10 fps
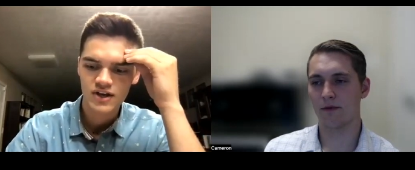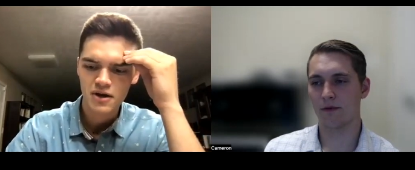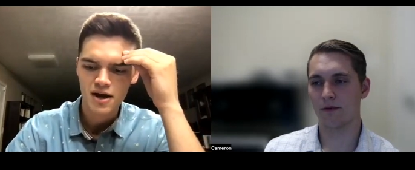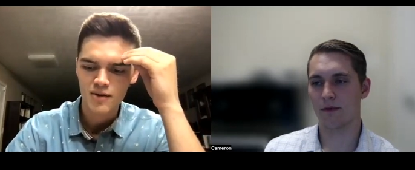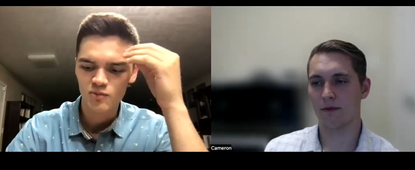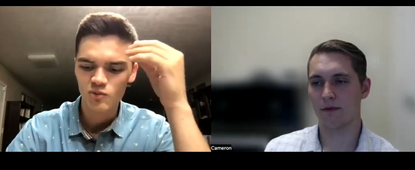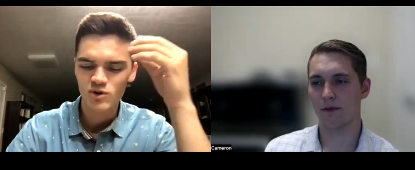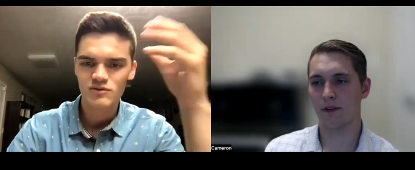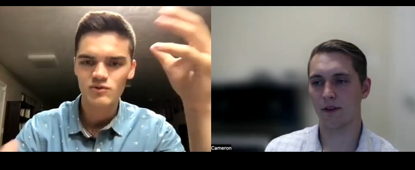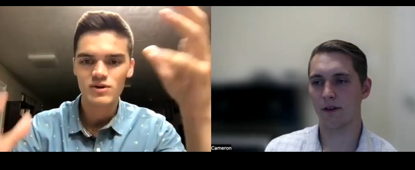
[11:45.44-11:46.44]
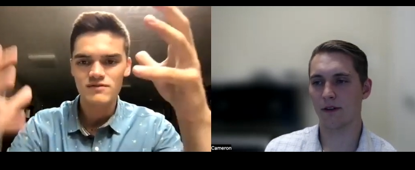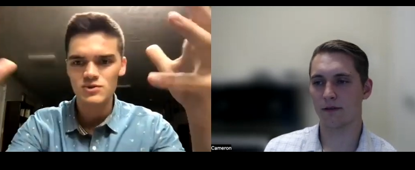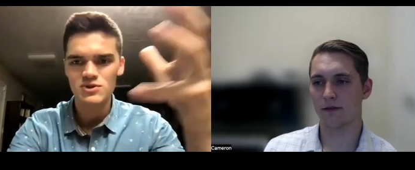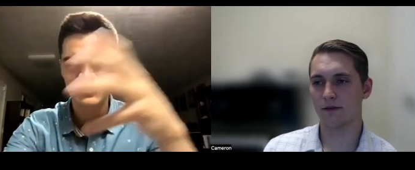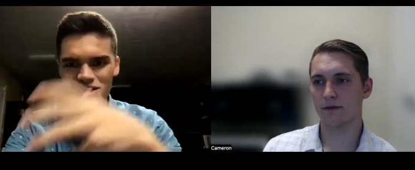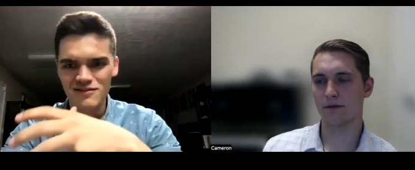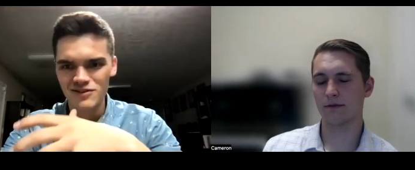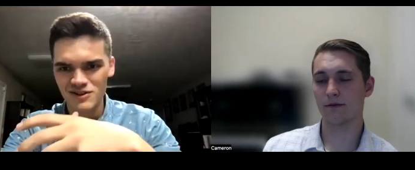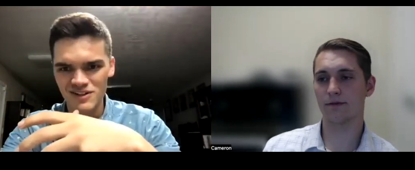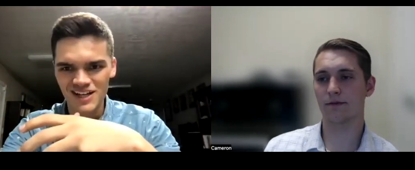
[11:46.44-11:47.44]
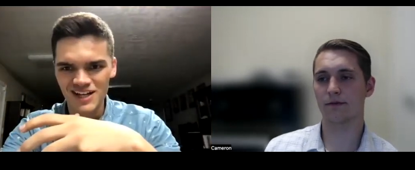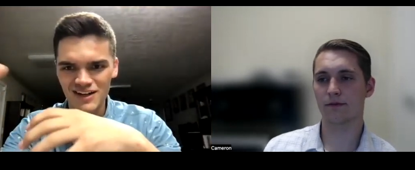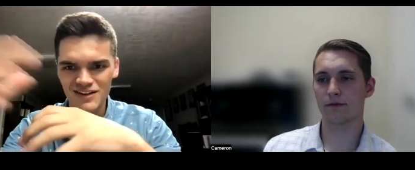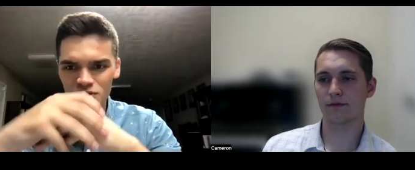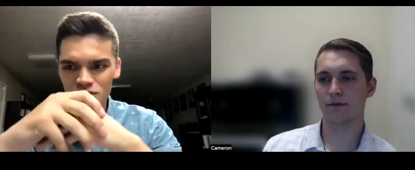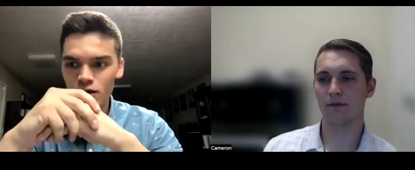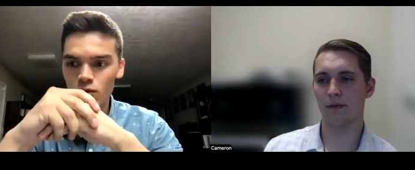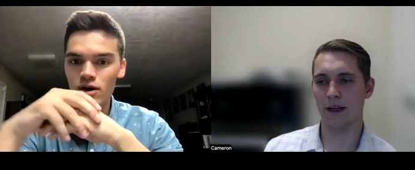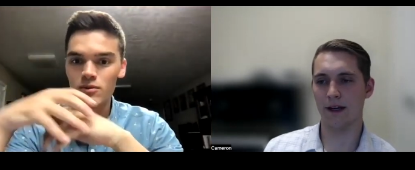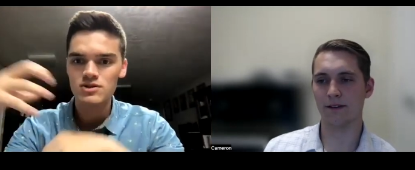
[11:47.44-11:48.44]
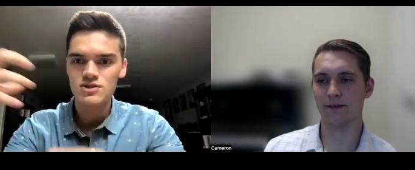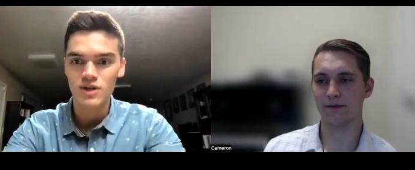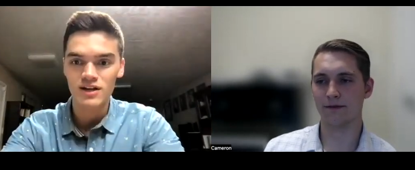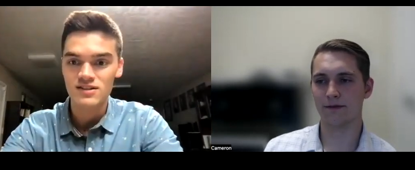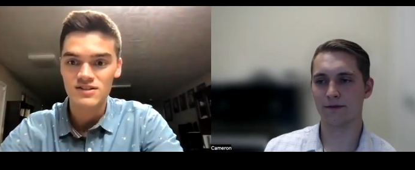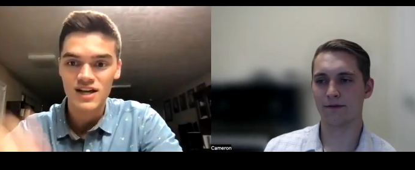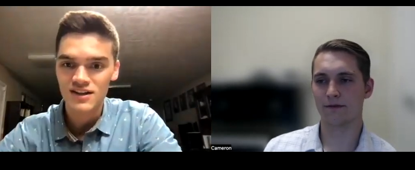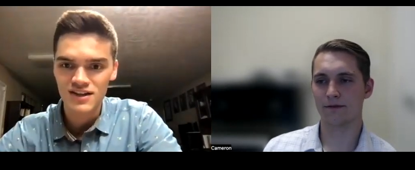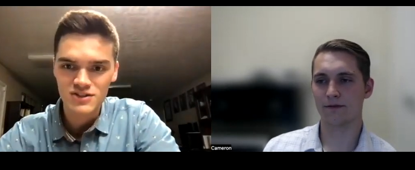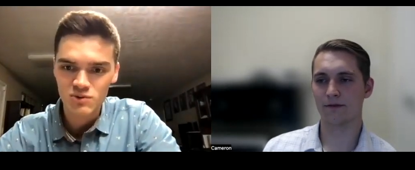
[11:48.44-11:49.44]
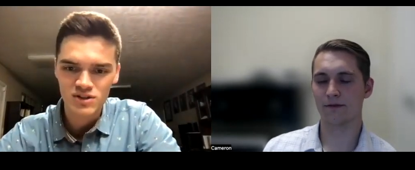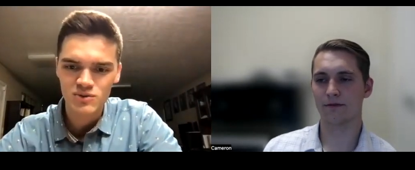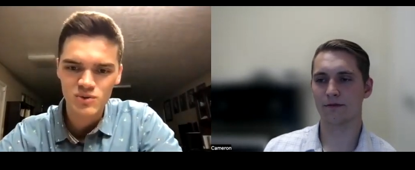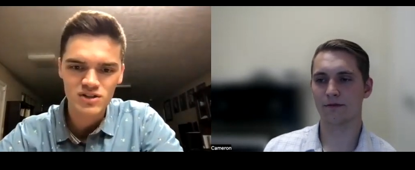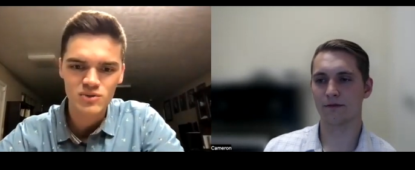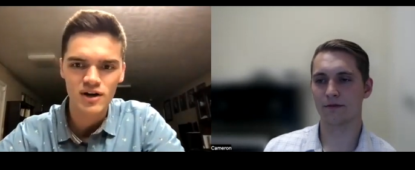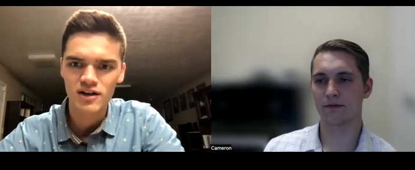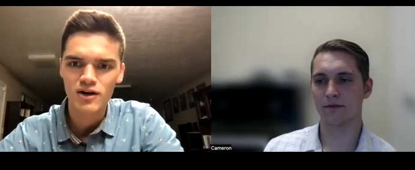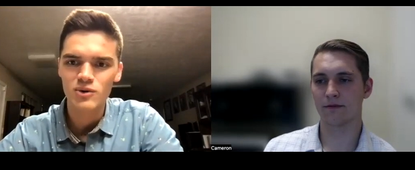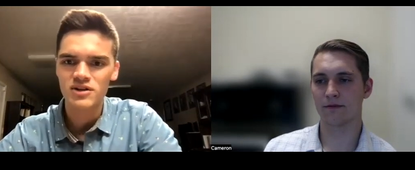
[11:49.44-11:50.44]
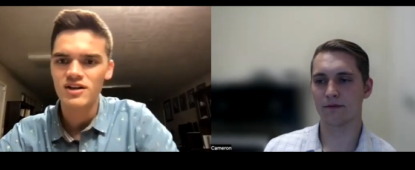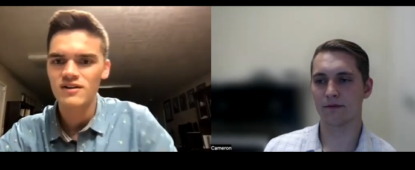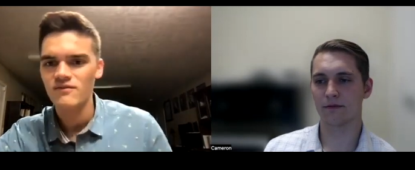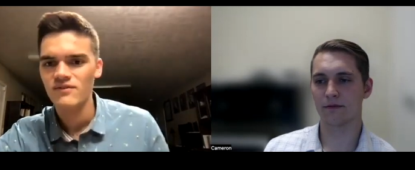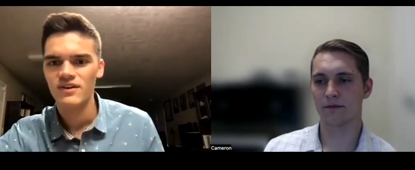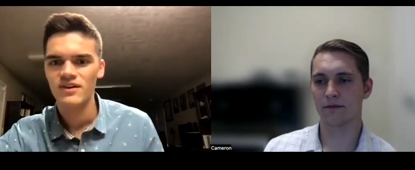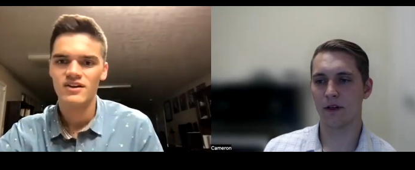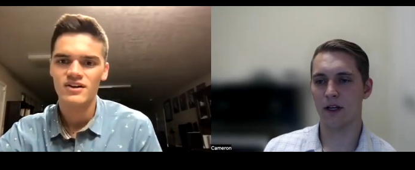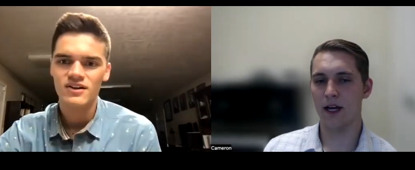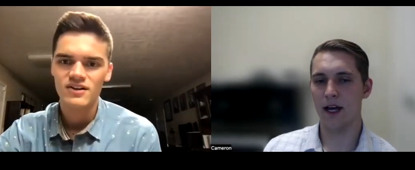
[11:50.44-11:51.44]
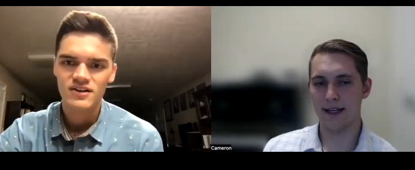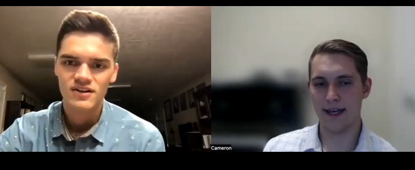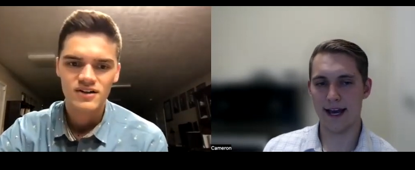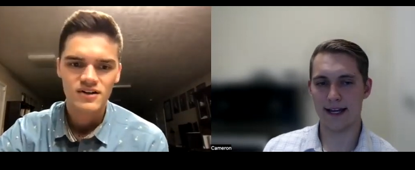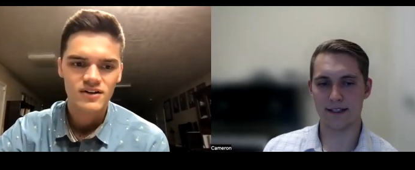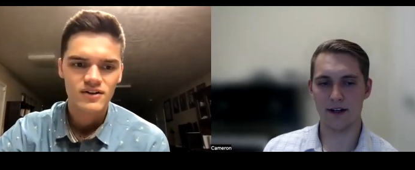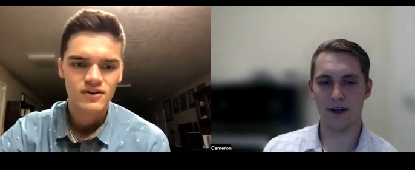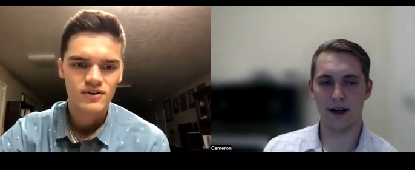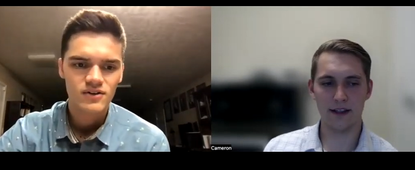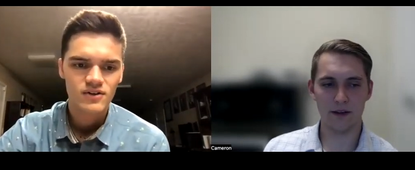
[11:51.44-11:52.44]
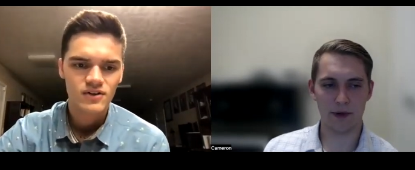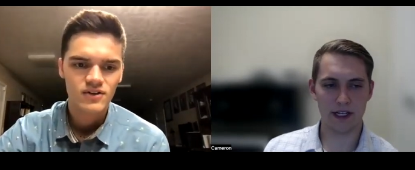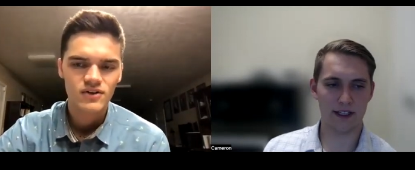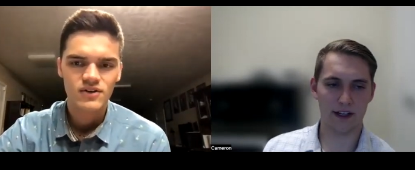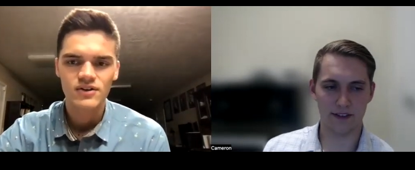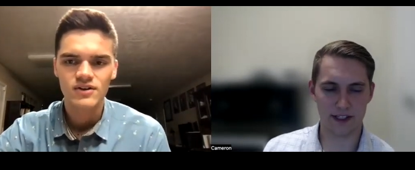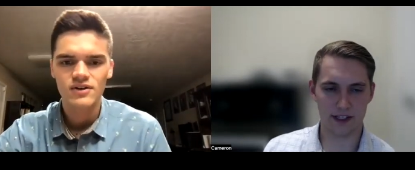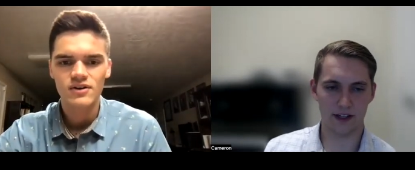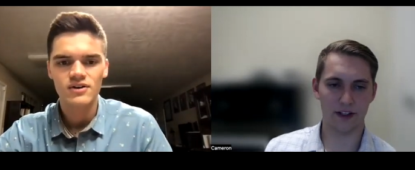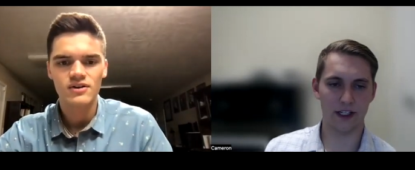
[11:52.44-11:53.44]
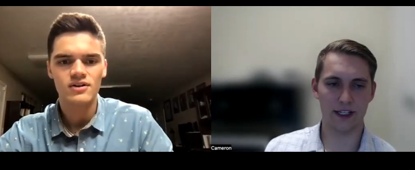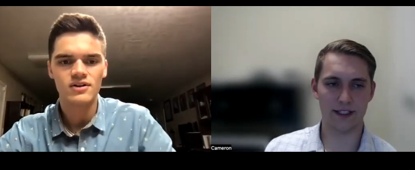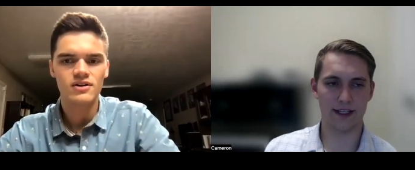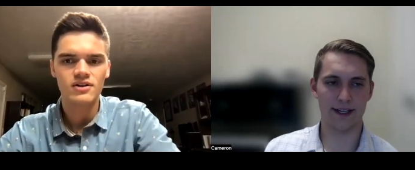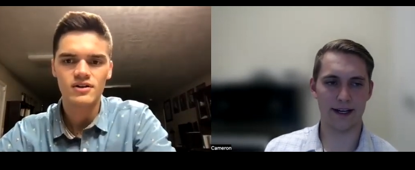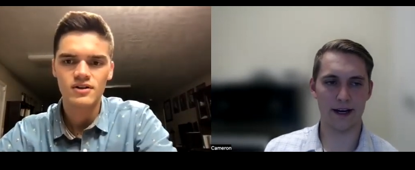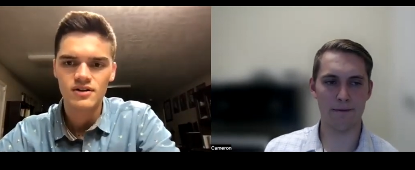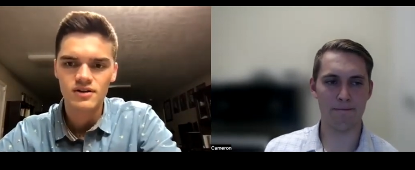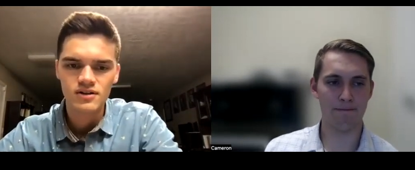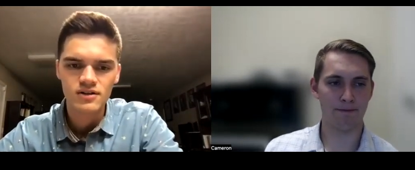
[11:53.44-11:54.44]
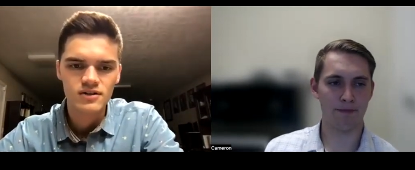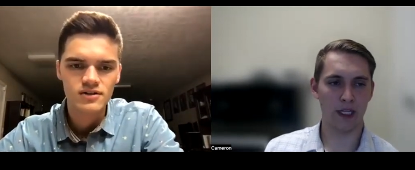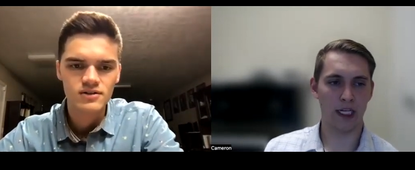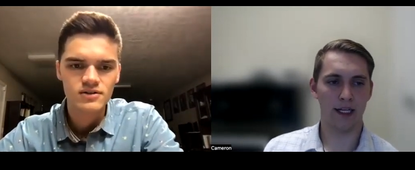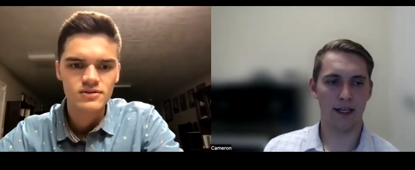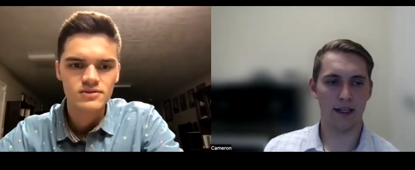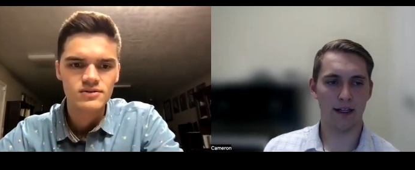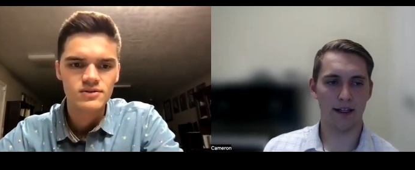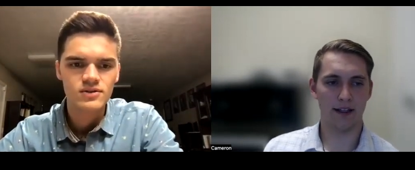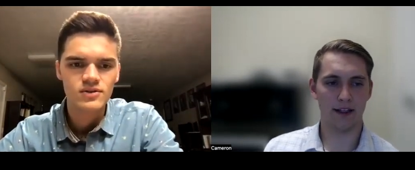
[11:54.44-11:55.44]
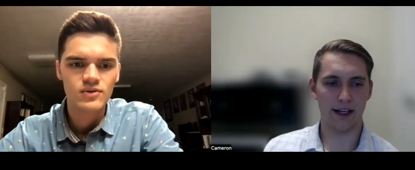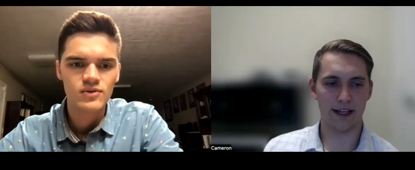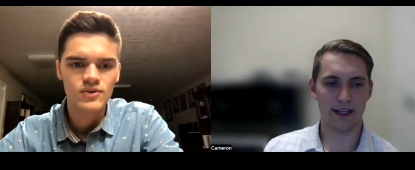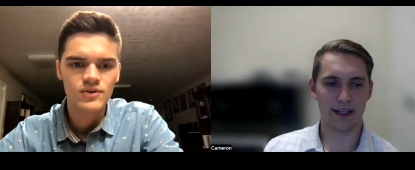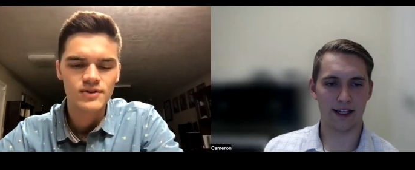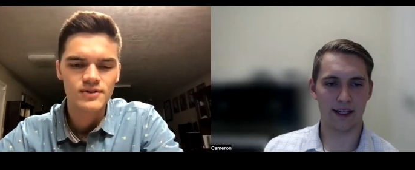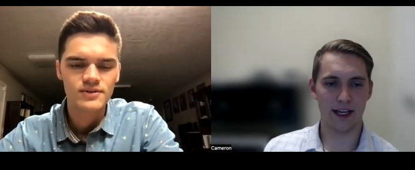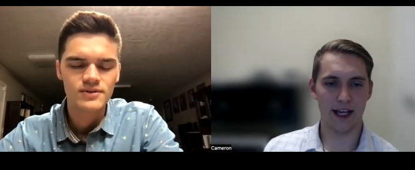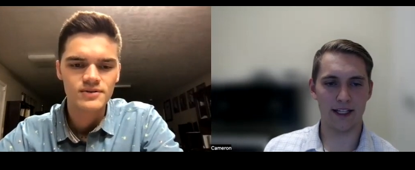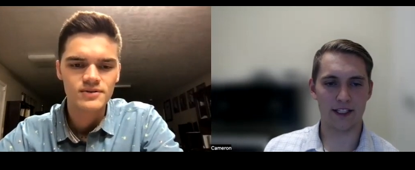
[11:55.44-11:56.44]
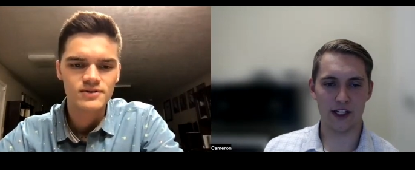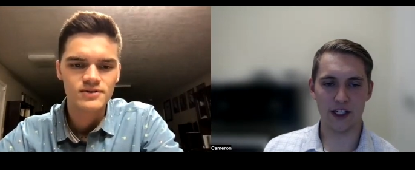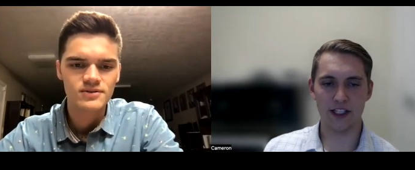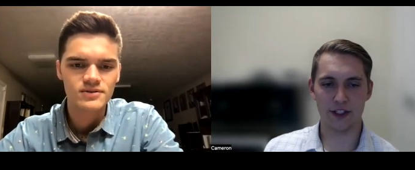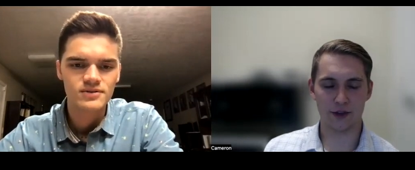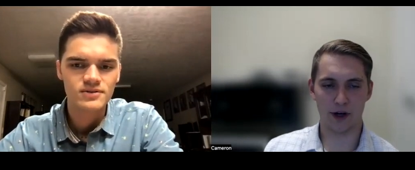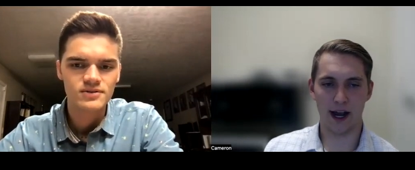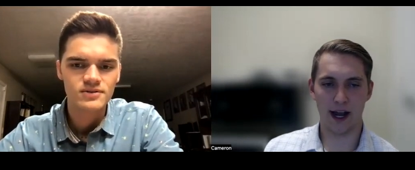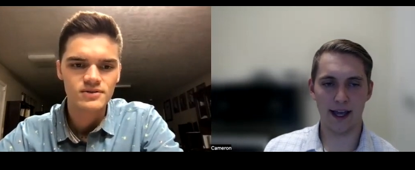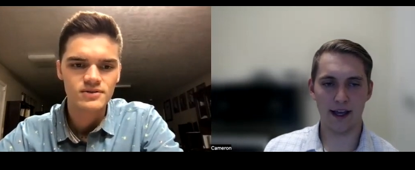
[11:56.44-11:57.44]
Speaker 1: um, what what have you discovered, and like, where would you like to take this? Where do, where do you want to go with it?
Speaker 2: Yeah, so I think the biggest thing I've discovered is um, like it's good to try a